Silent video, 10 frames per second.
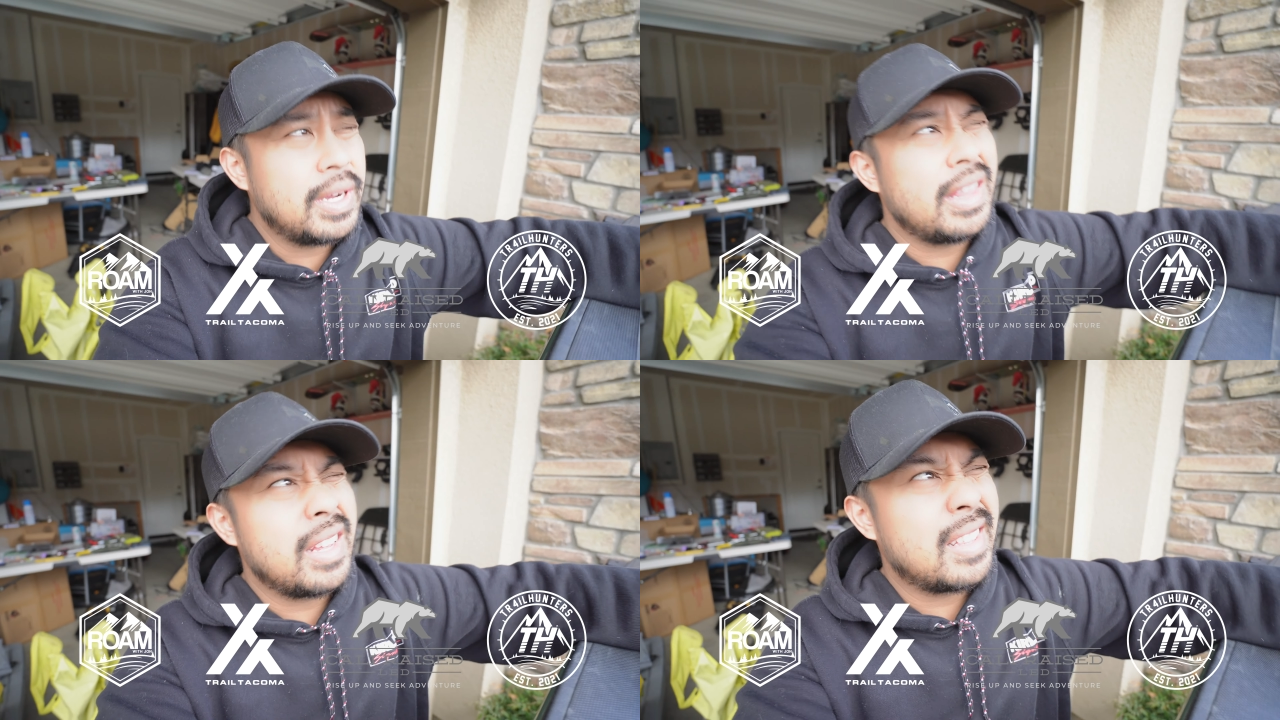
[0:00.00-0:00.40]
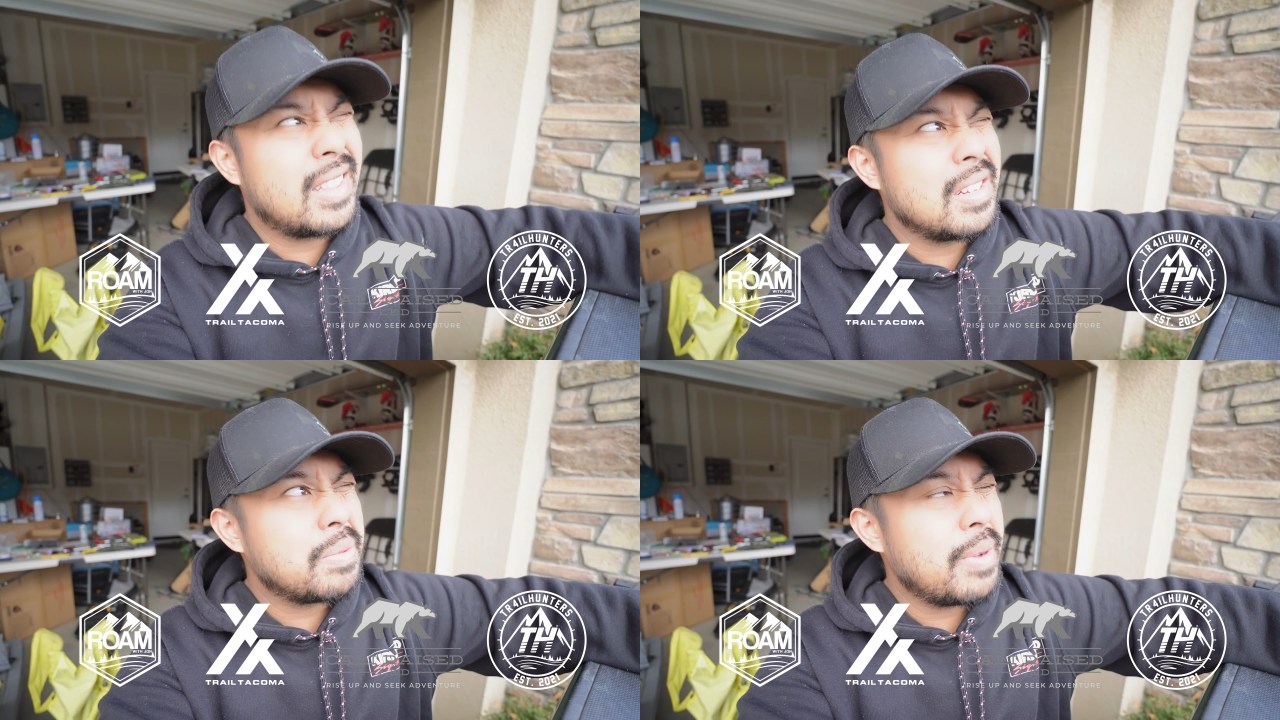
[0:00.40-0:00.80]
I think
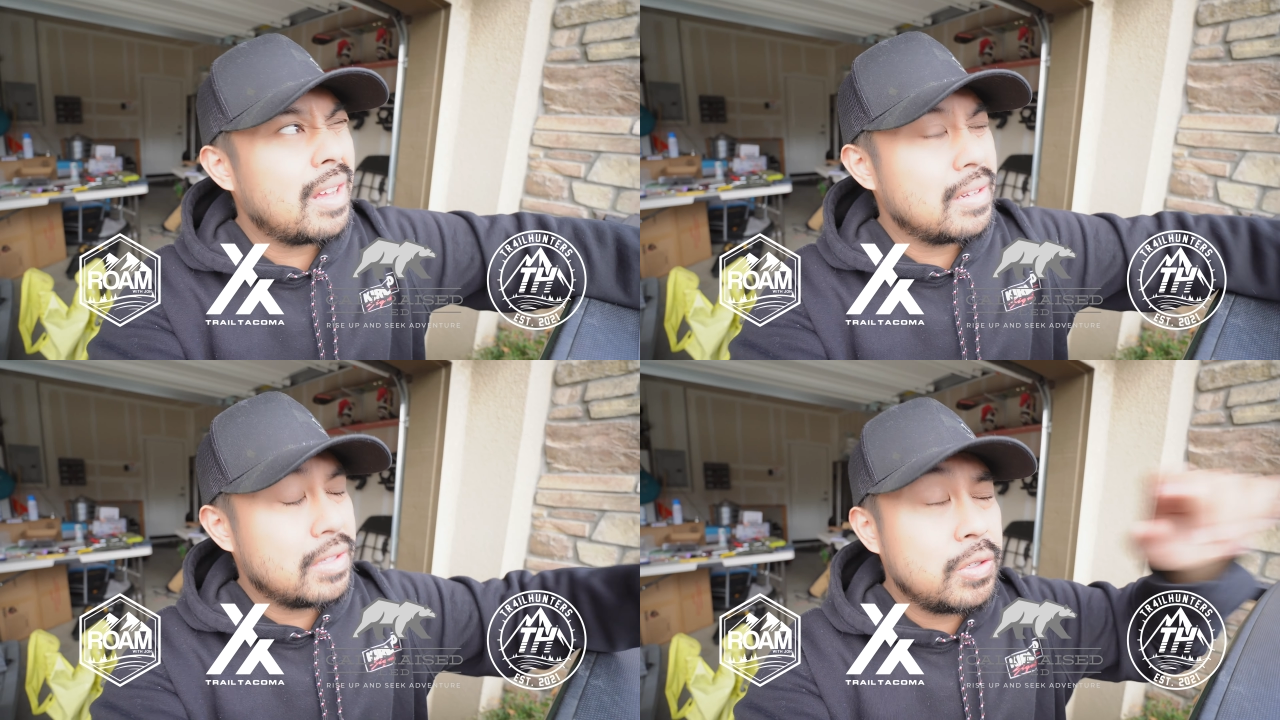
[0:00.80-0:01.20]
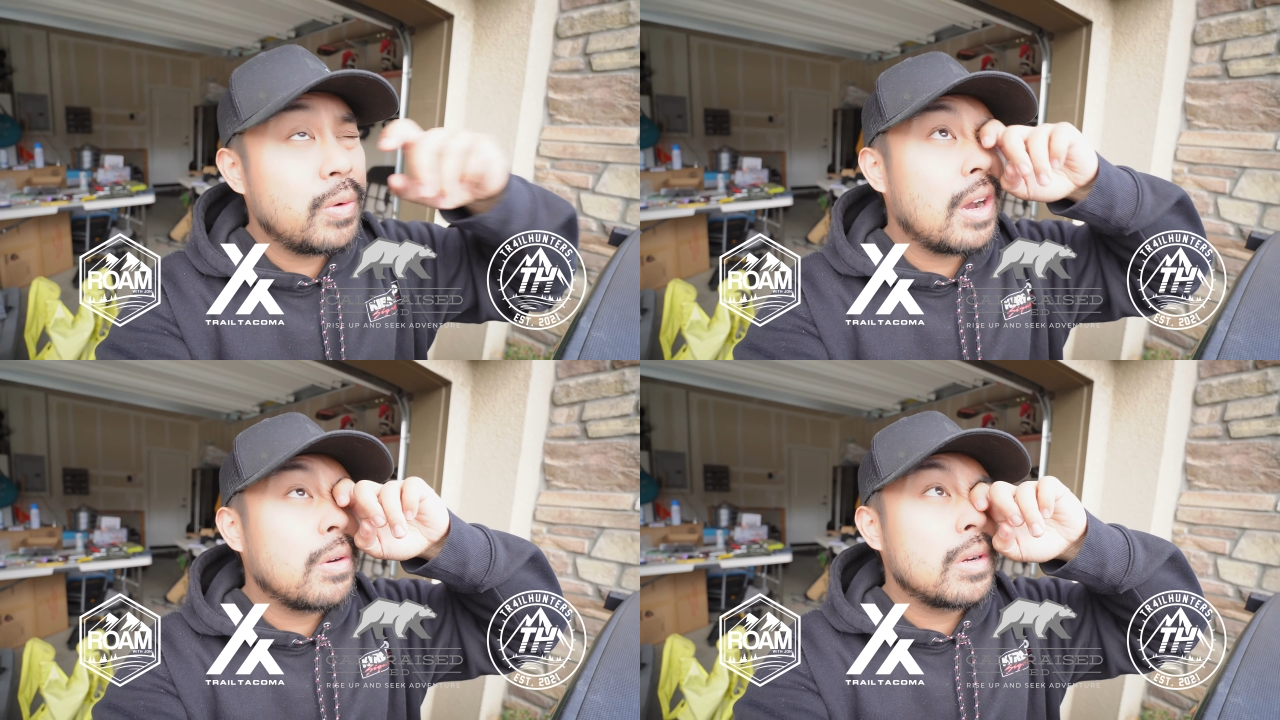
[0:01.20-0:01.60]
there's about
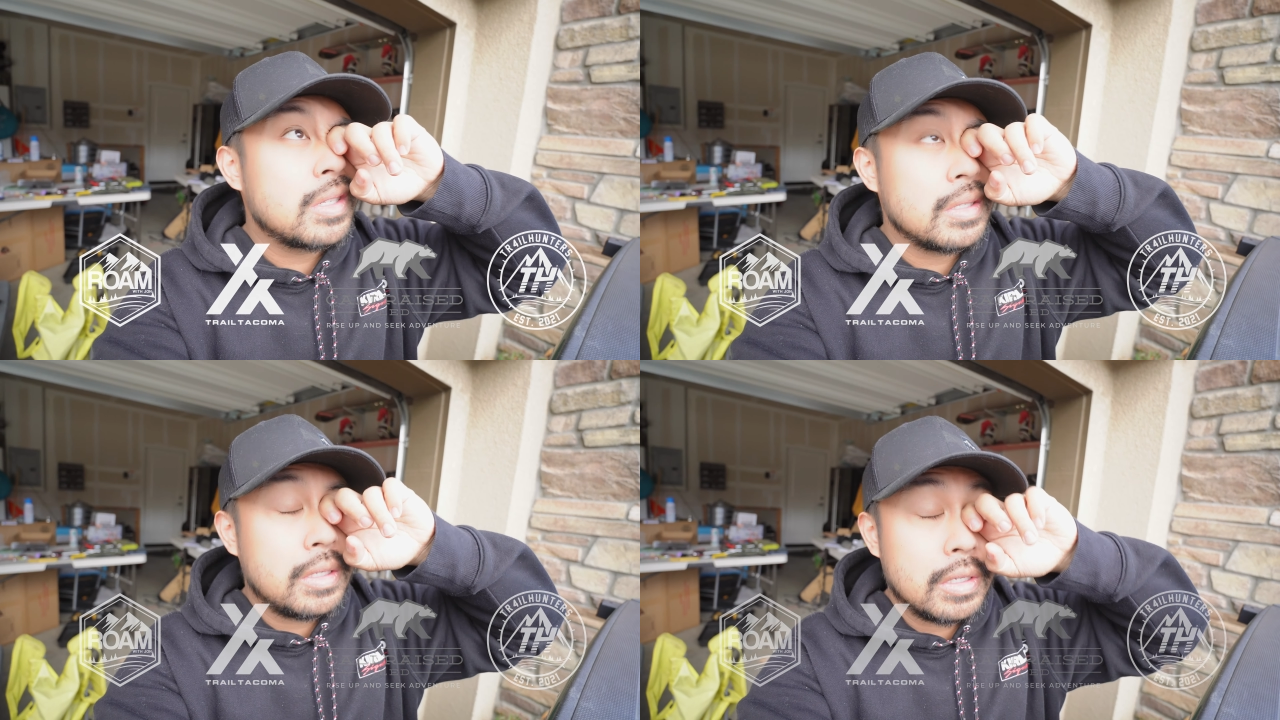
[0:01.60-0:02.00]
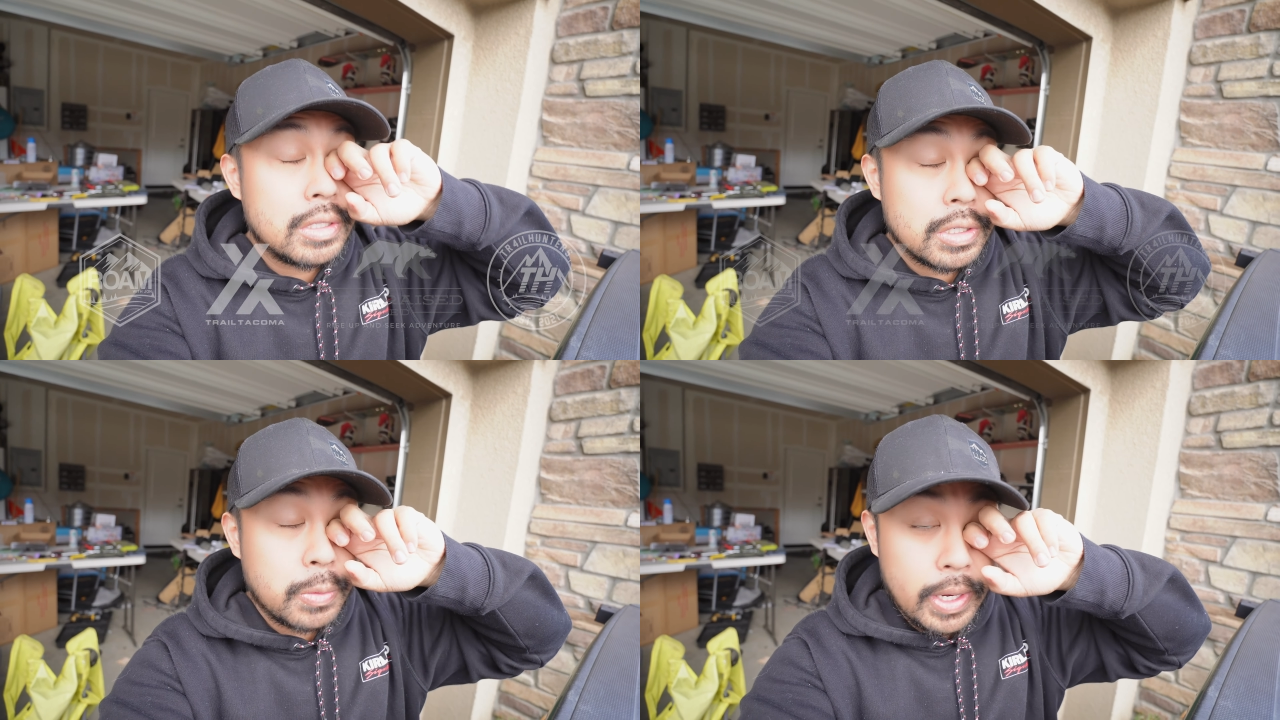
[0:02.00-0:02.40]
2 hours until it
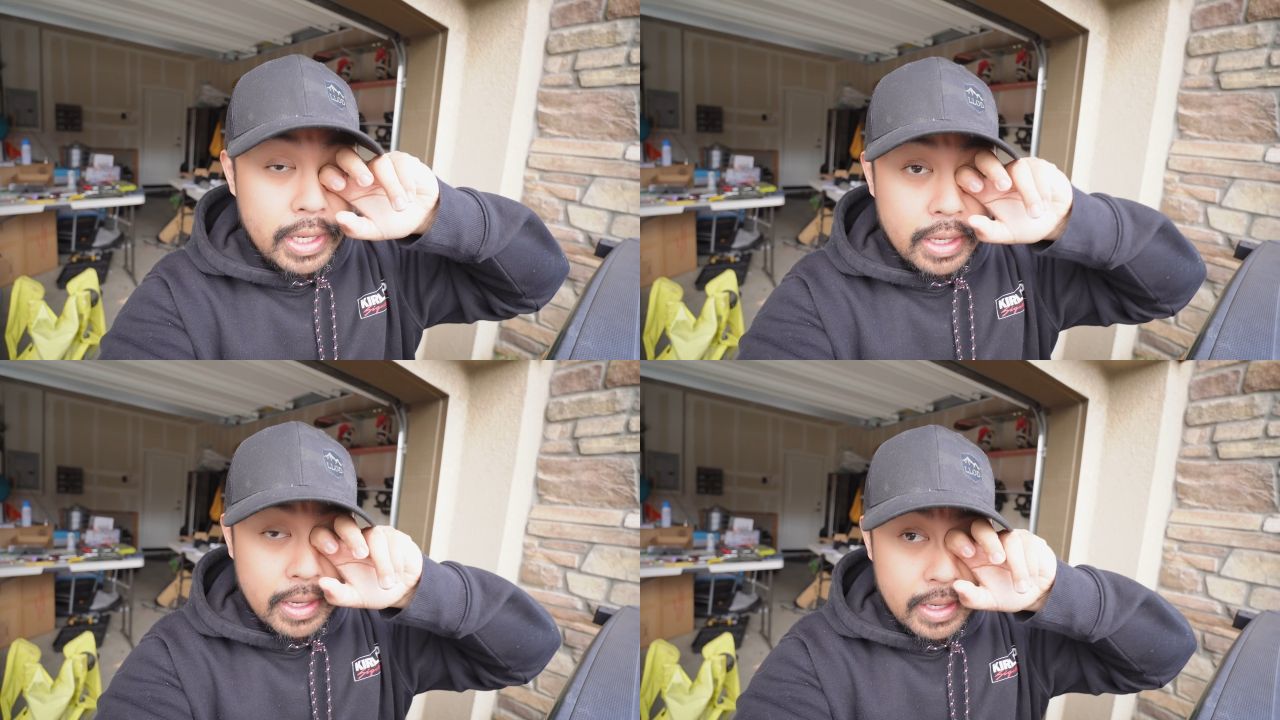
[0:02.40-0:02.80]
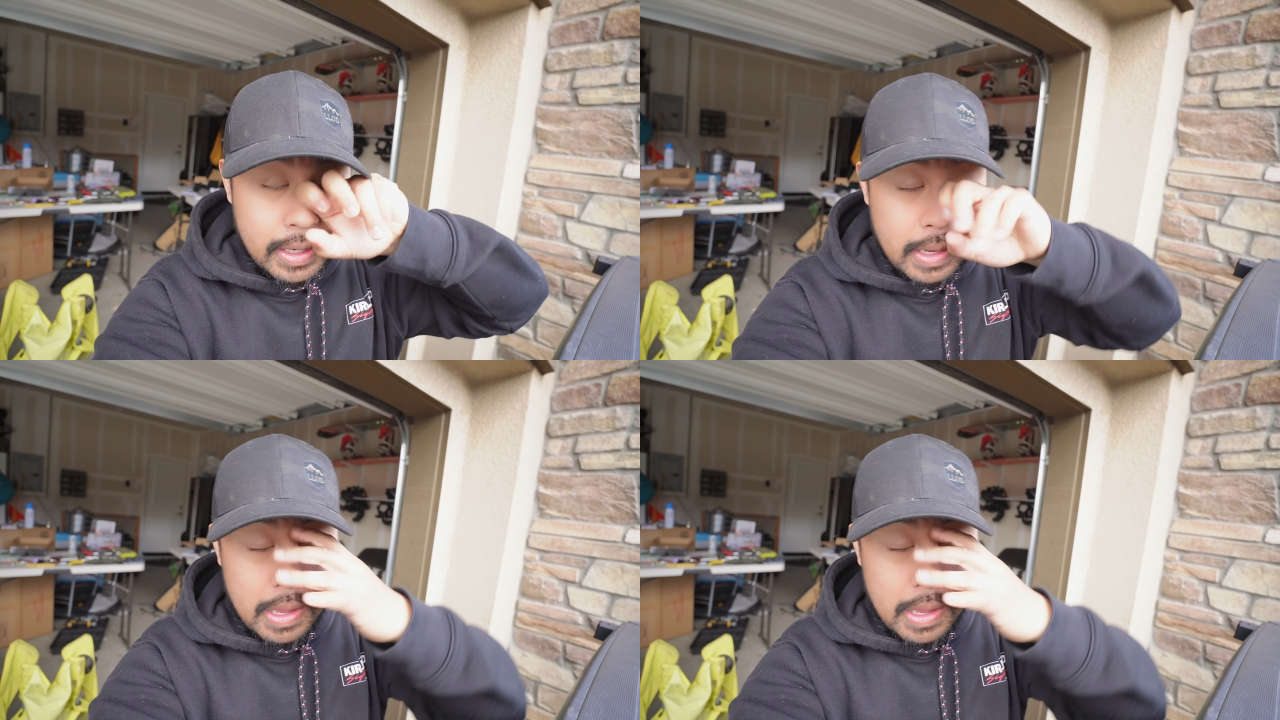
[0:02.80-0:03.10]
starts raining again.